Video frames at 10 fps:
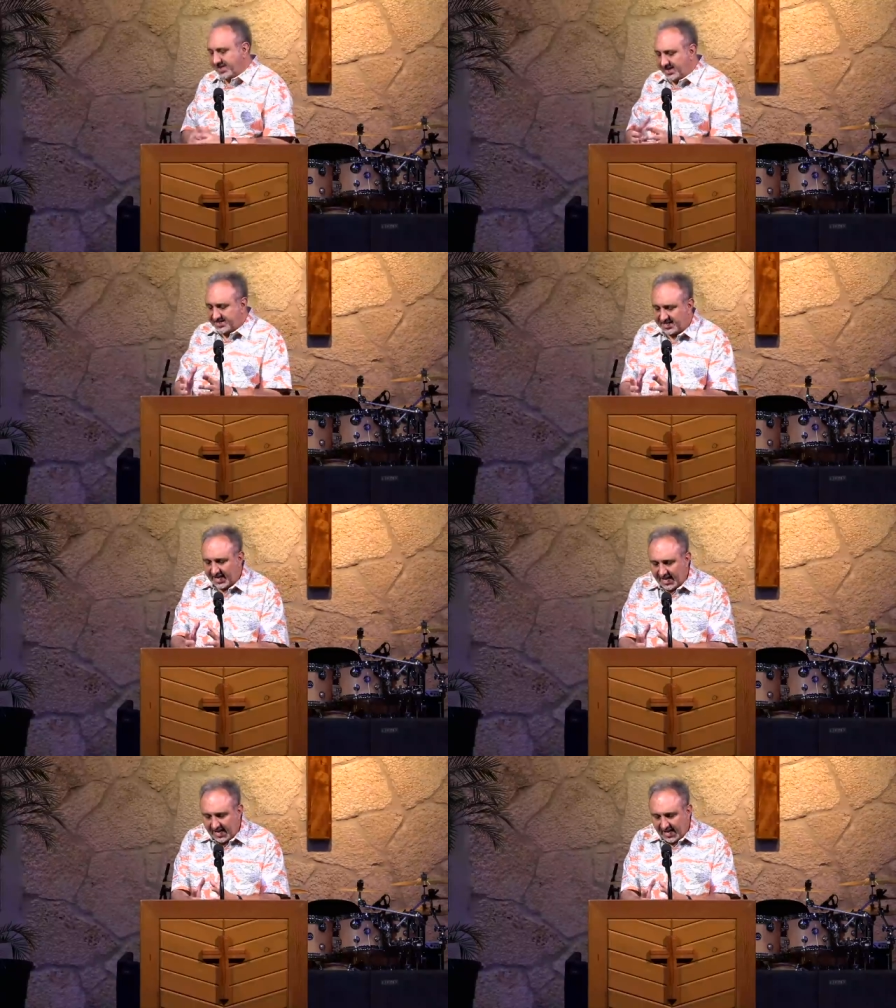
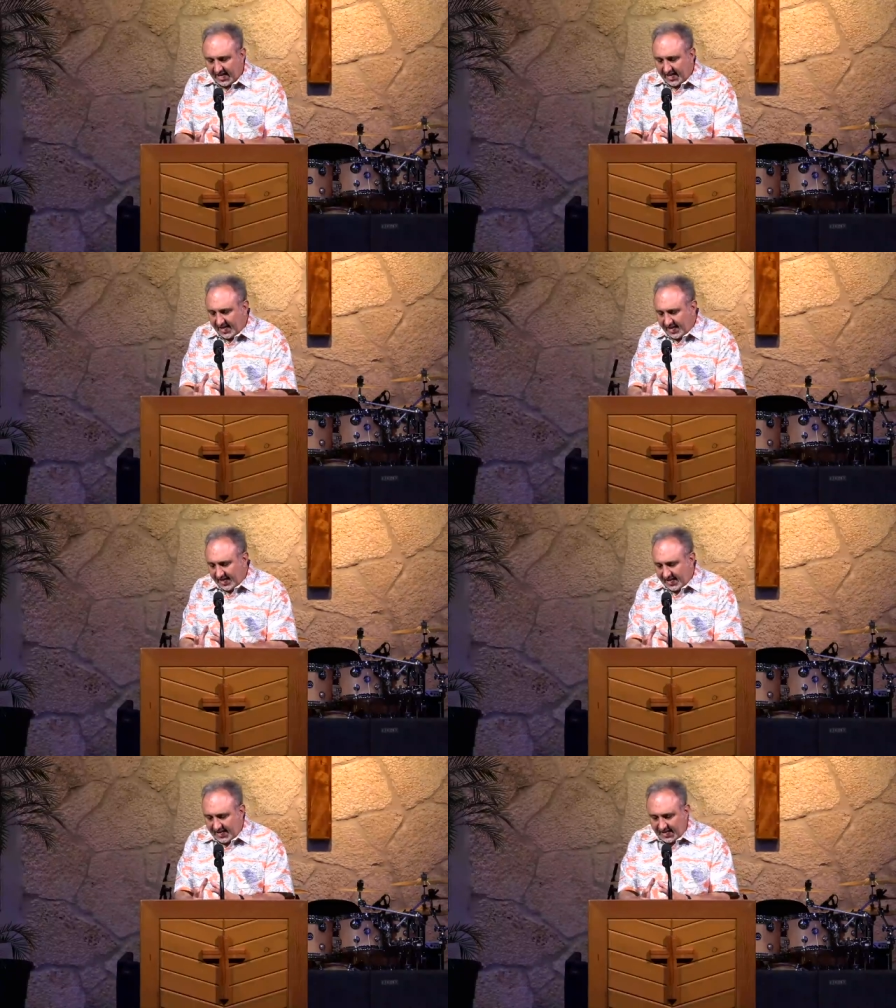Because
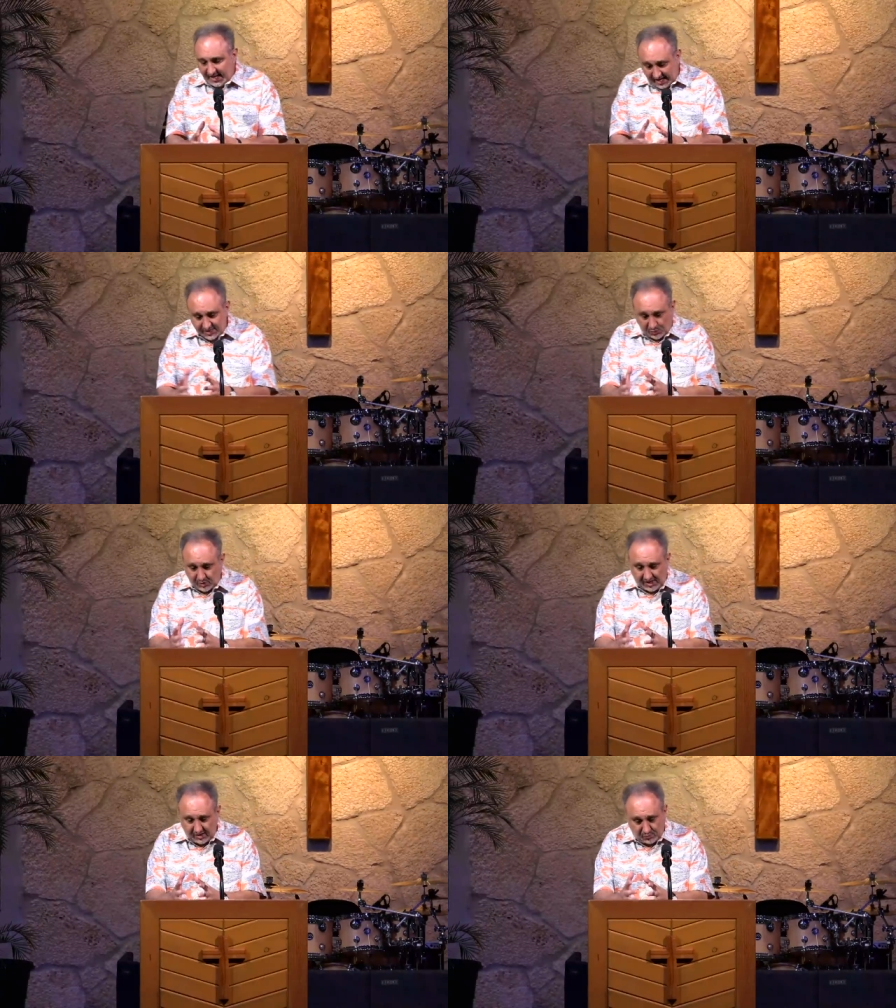as
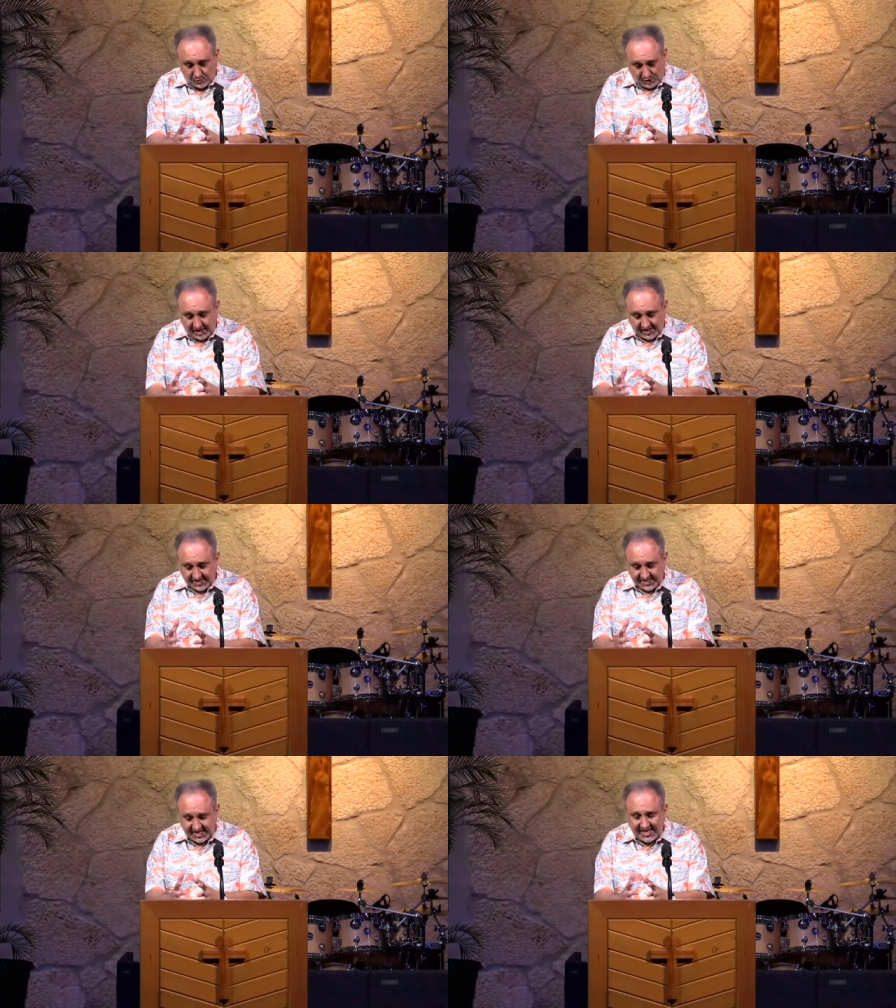we're, we're going
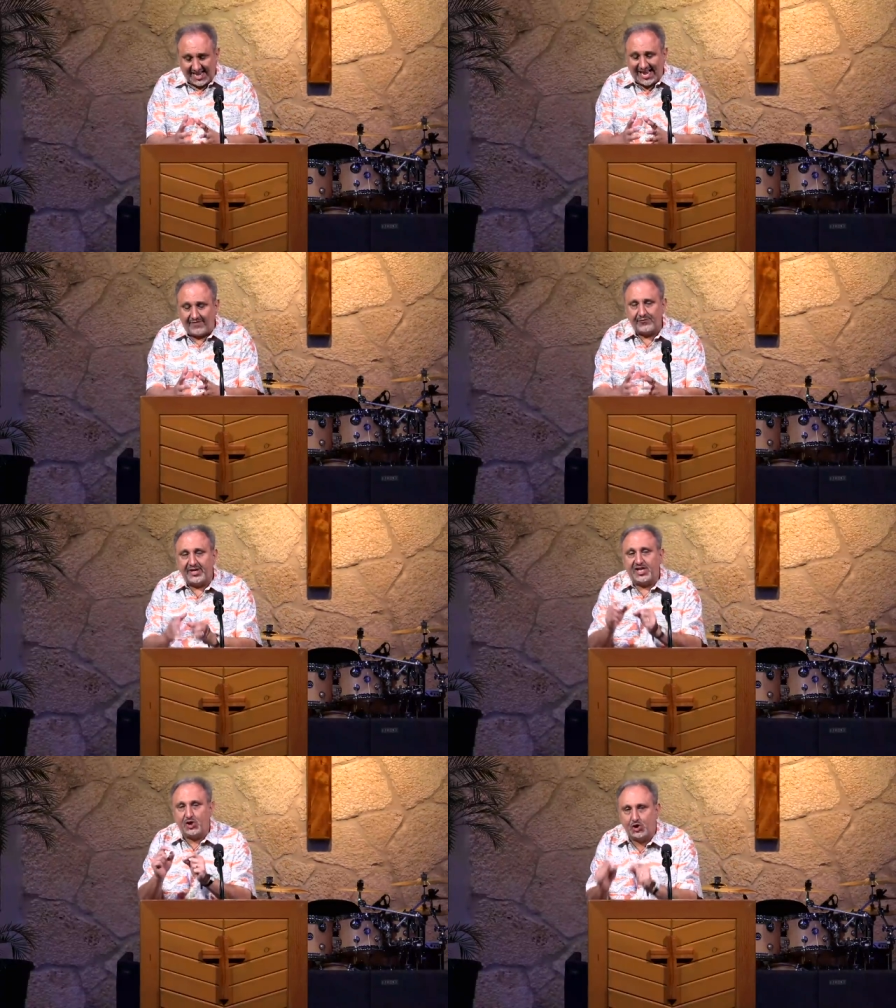to see,
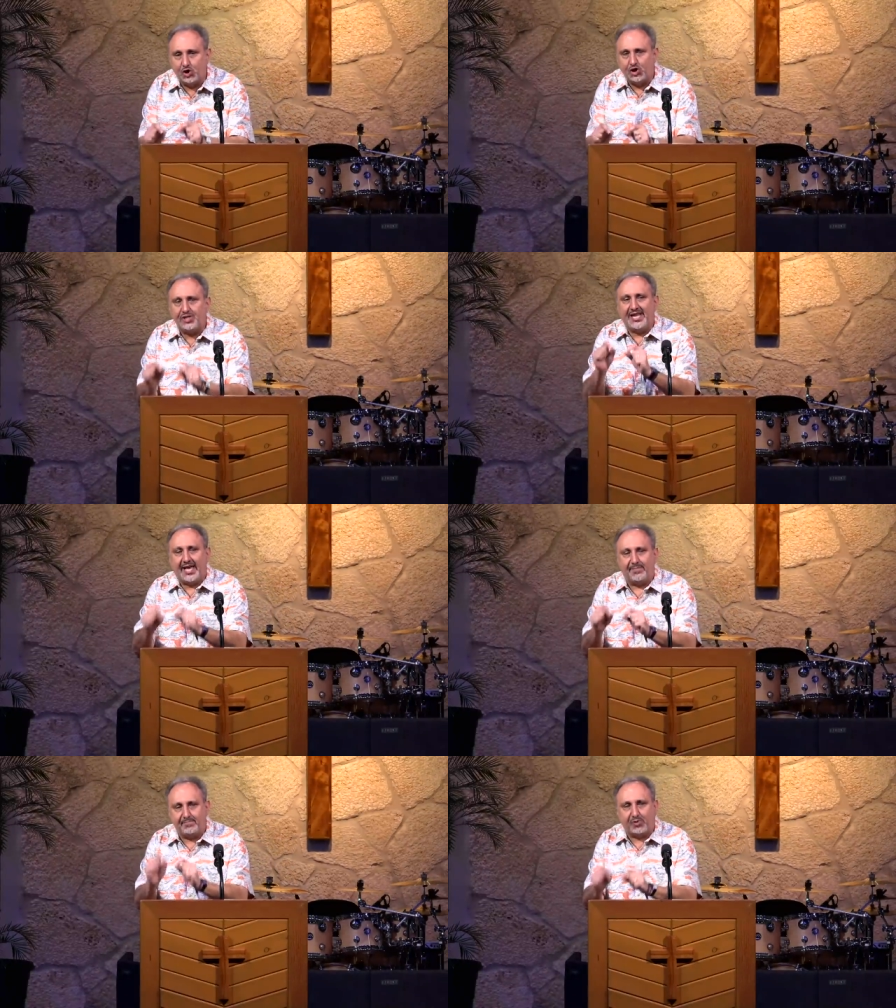every good
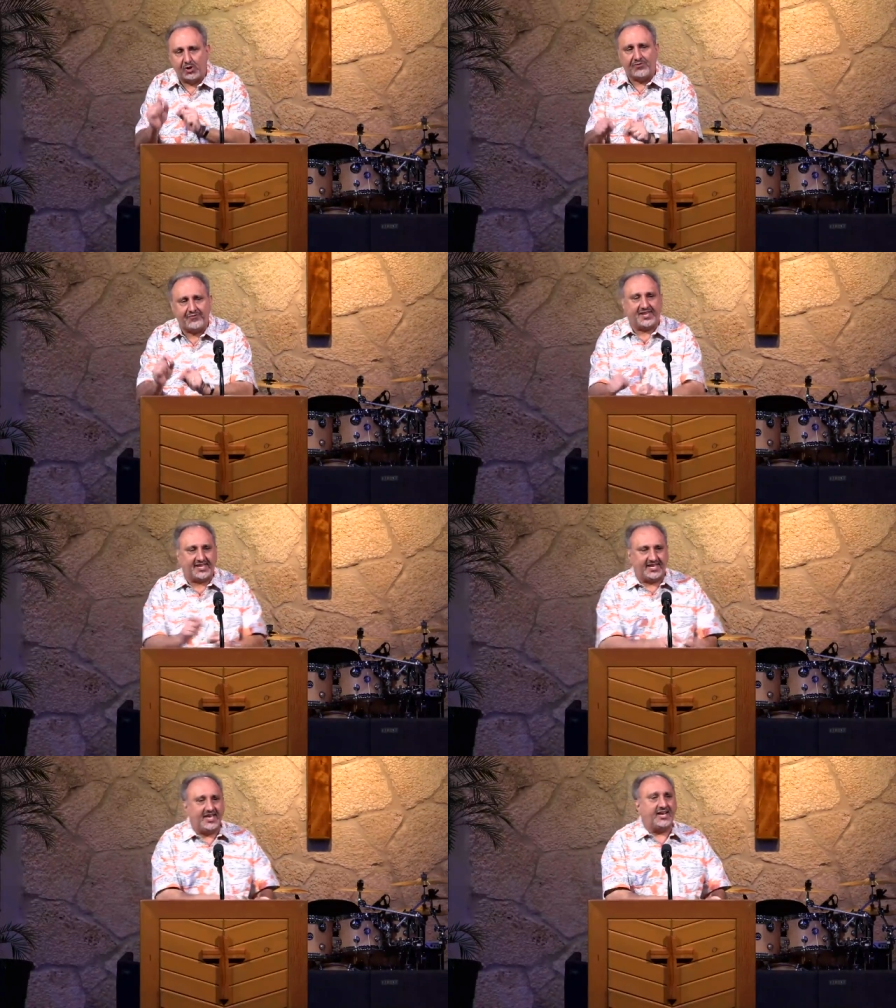and
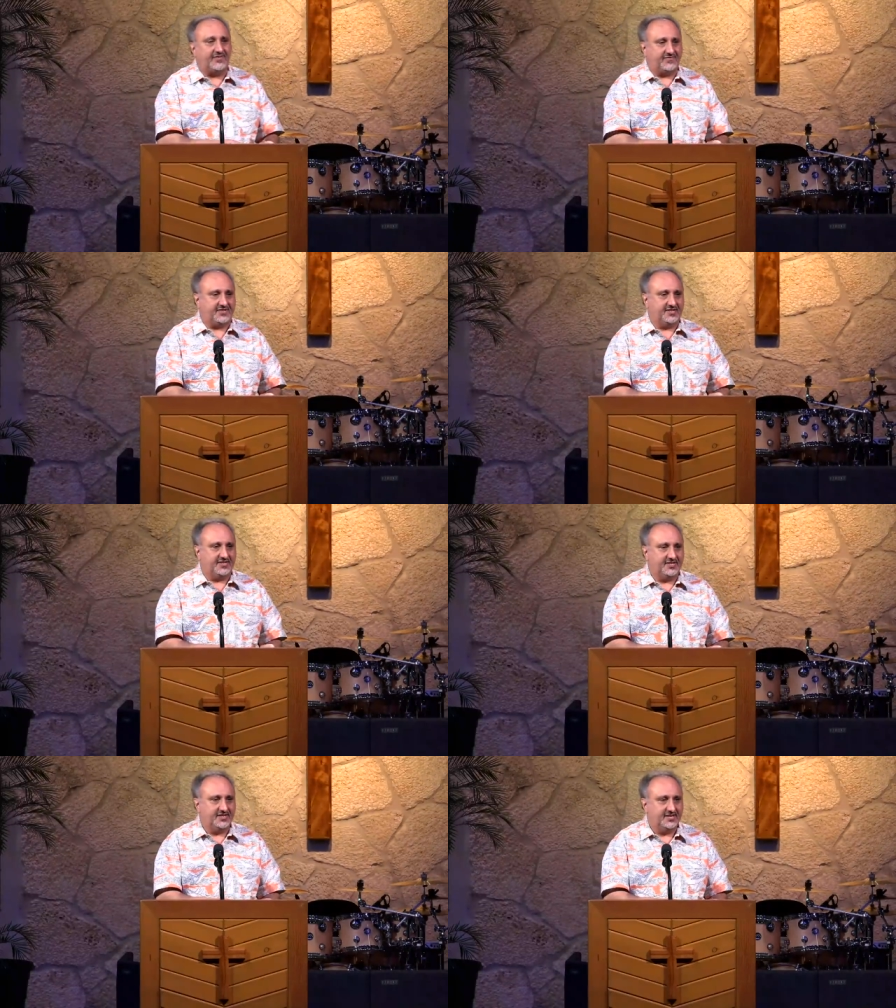perfect gift
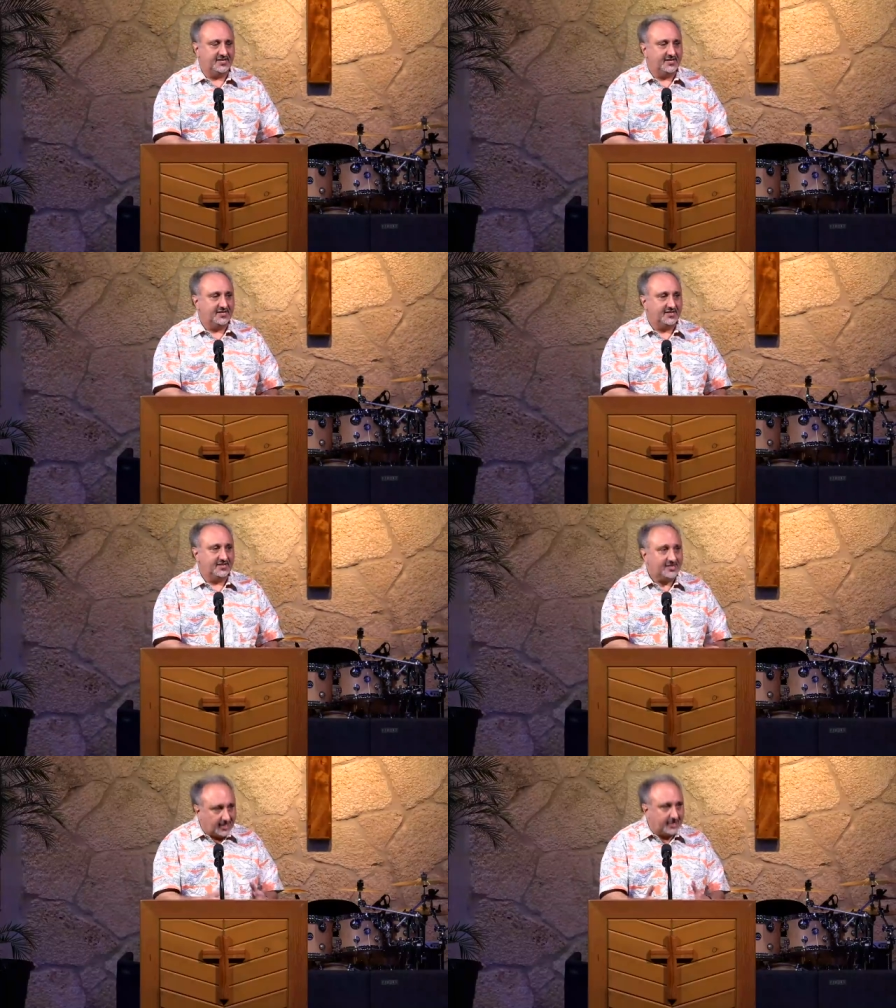
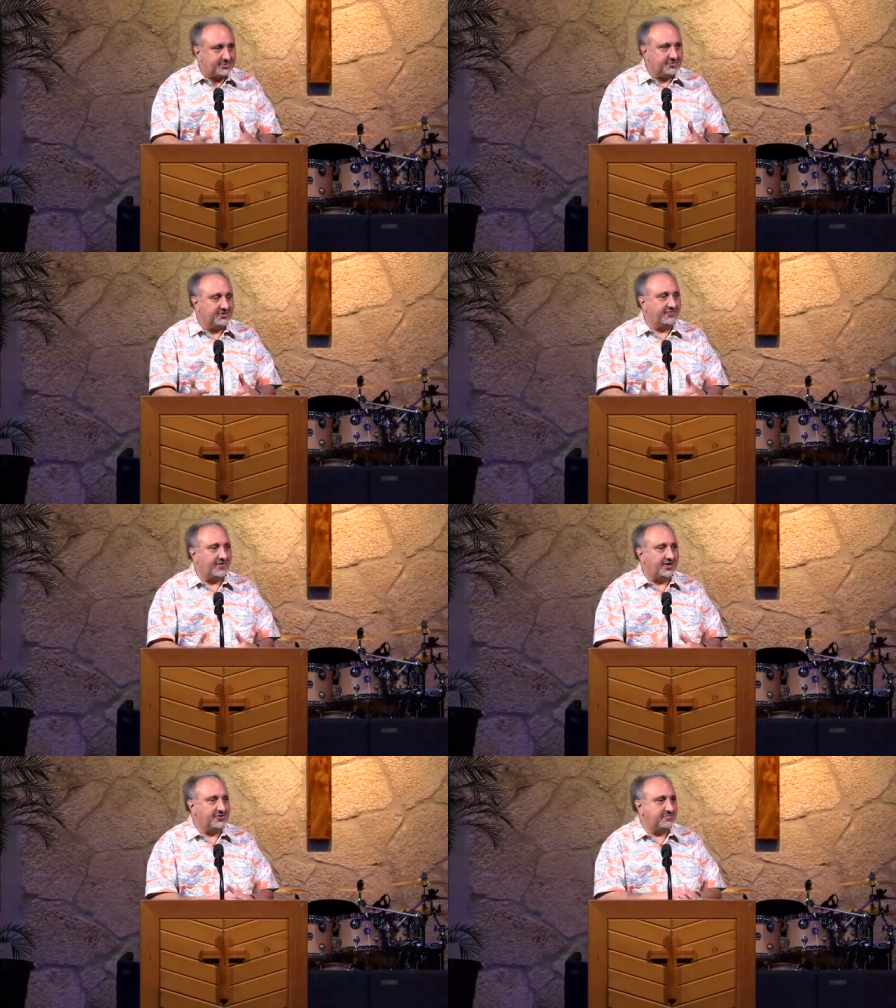comes from the
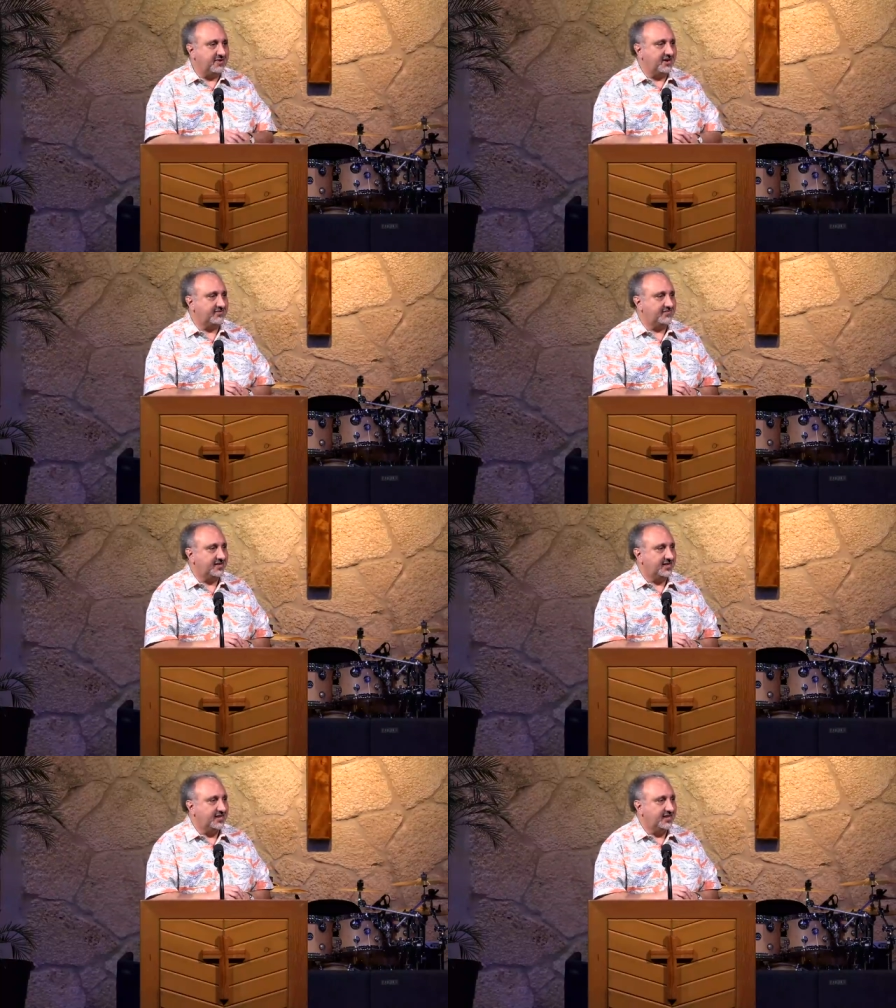Father above.